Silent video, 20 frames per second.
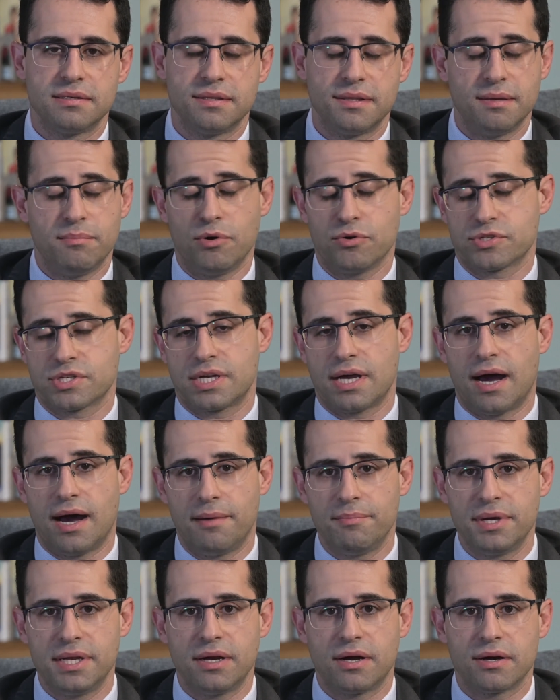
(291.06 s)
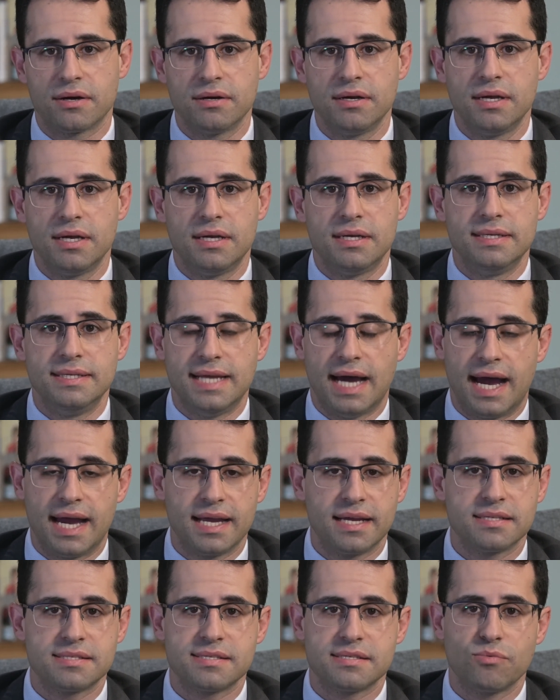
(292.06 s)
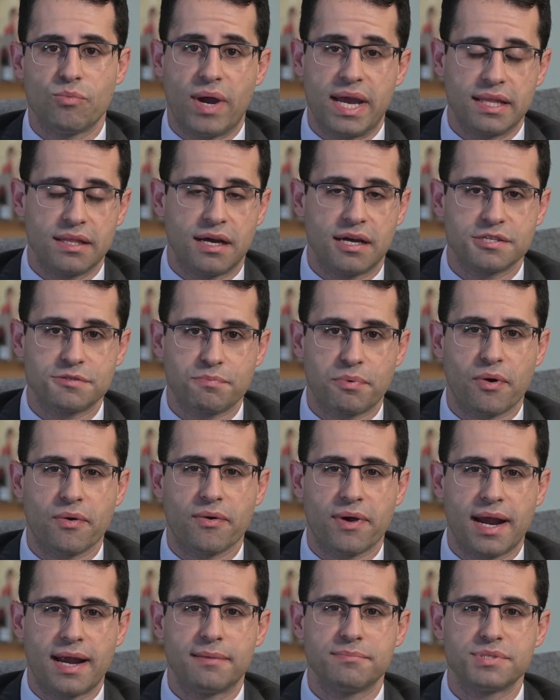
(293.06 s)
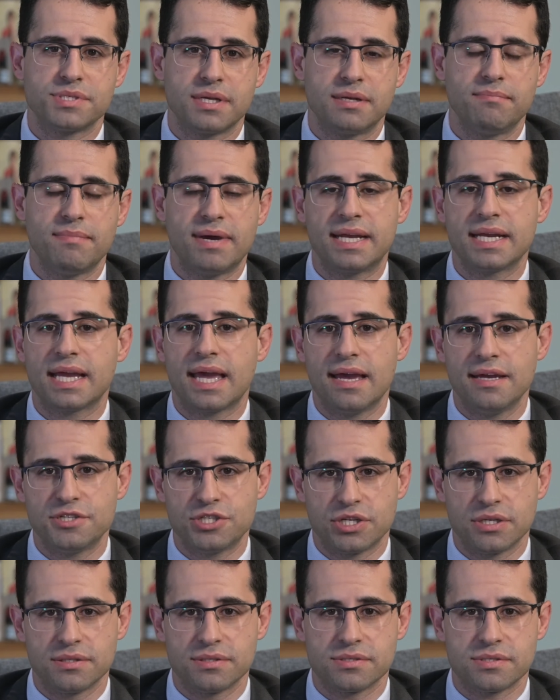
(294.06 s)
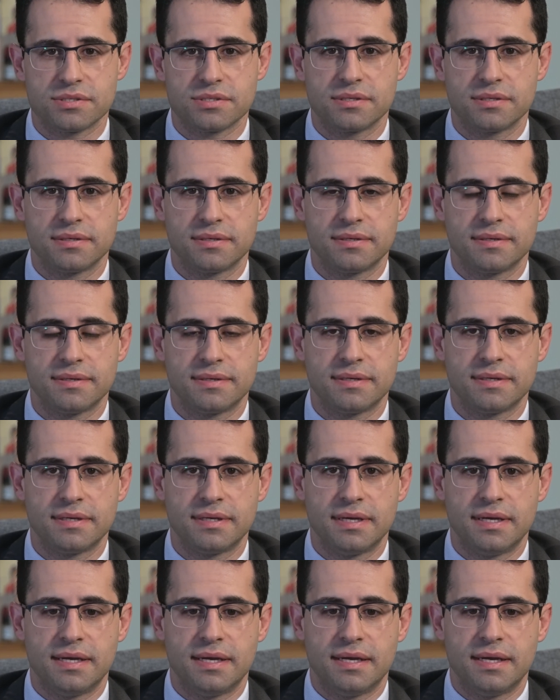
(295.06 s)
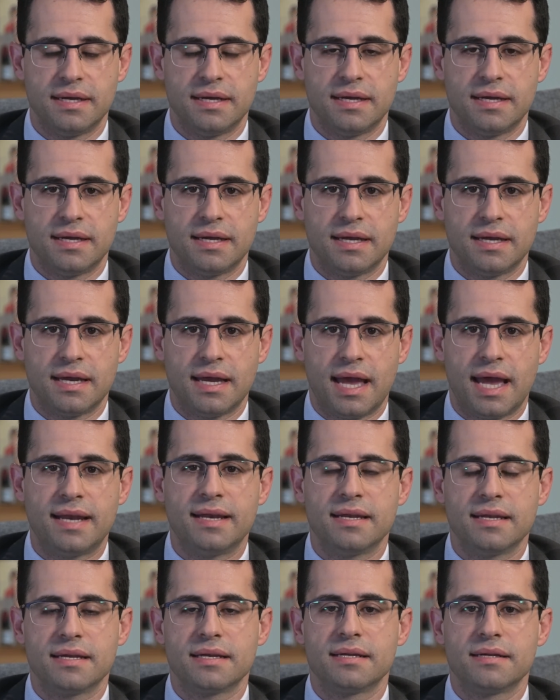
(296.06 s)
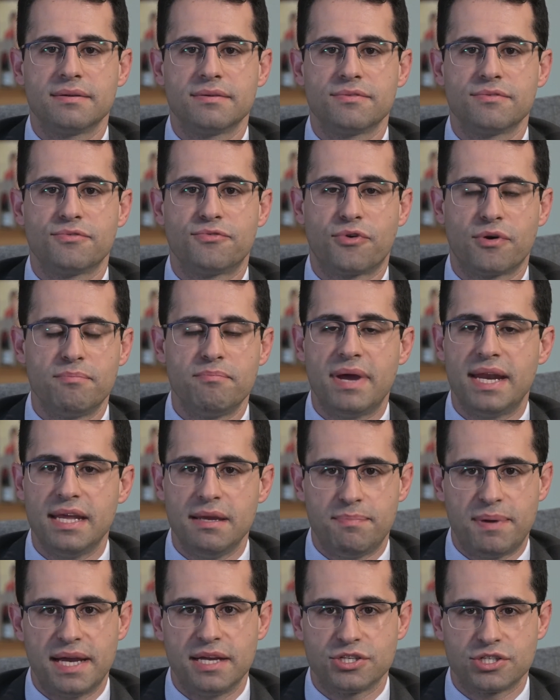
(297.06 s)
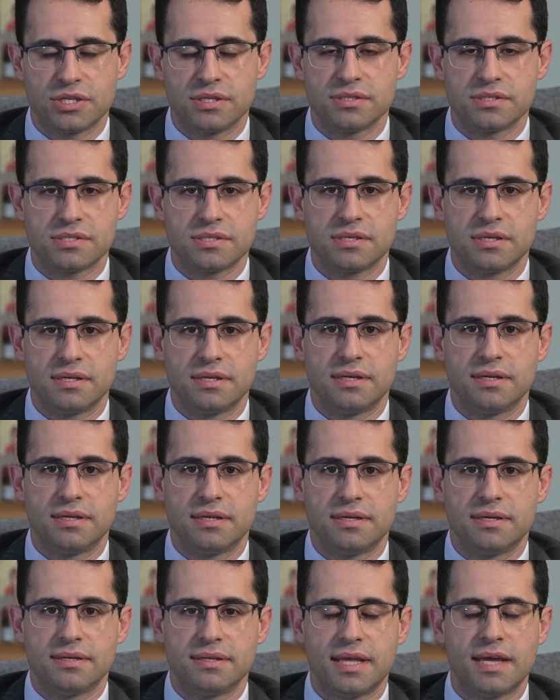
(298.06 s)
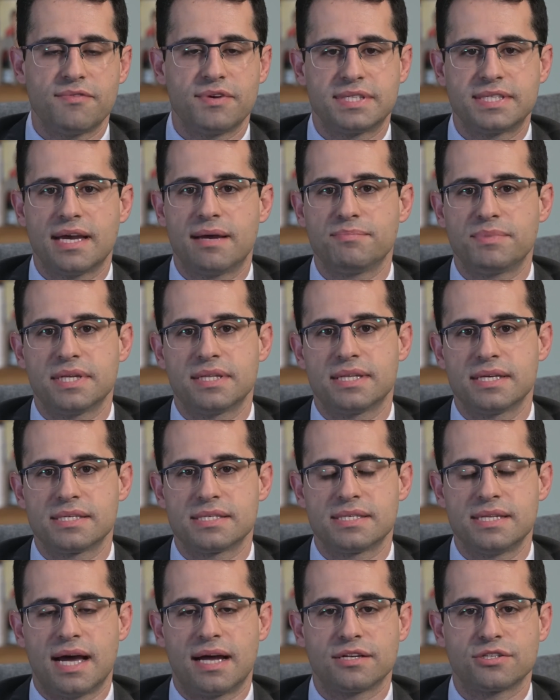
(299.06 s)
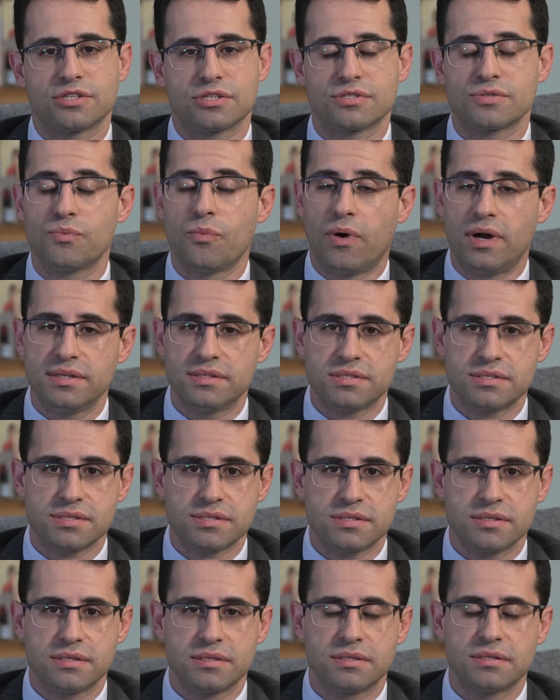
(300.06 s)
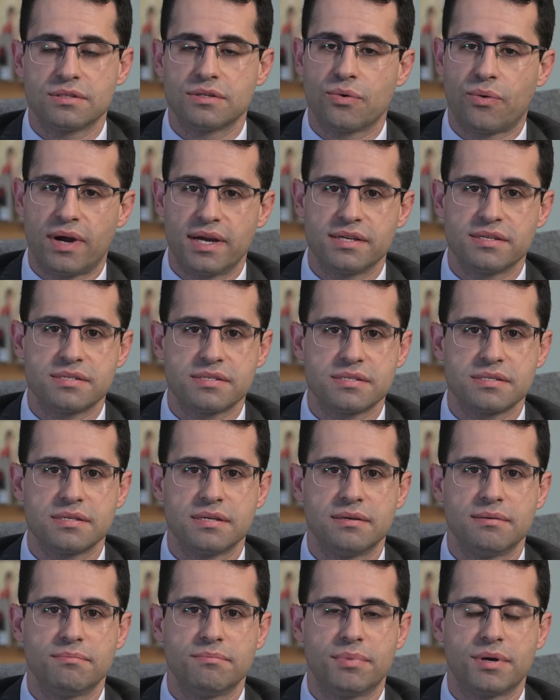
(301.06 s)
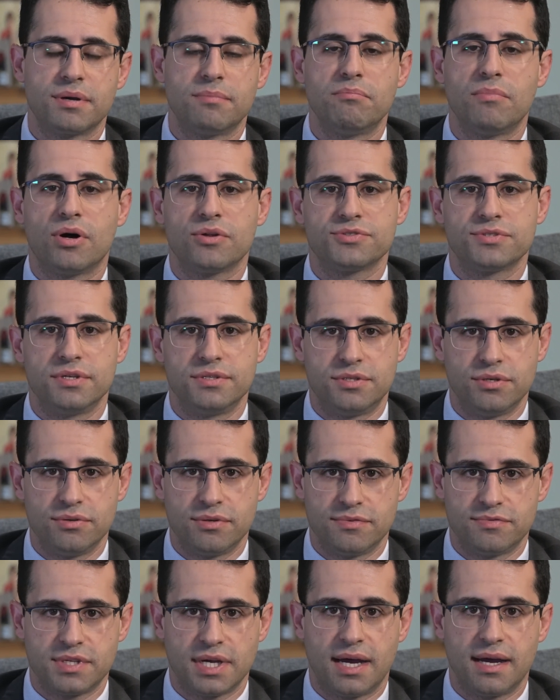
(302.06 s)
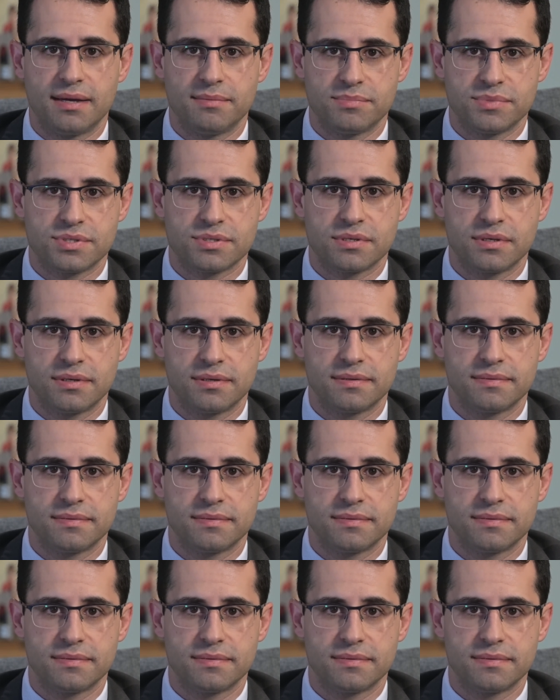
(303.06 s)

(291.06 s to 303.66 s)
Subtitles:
The most common are diets, weight loss programs, and medications. And for many patients, they've attempted this not just once, twice, but a multitude of times.